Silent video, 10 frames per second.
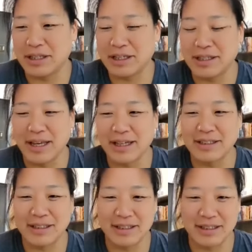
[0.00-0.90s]
in the
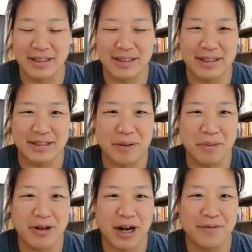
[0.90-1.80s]
end, the
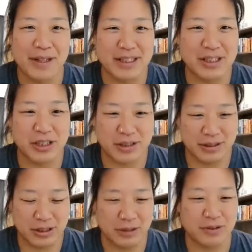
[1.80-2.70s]
demographic
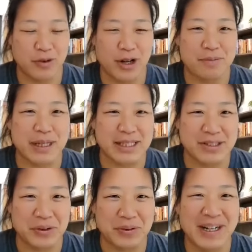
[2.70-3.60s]
shifts quite a bit.
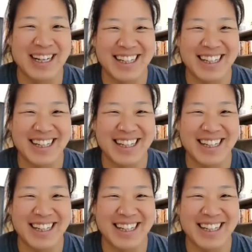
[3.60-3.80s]
So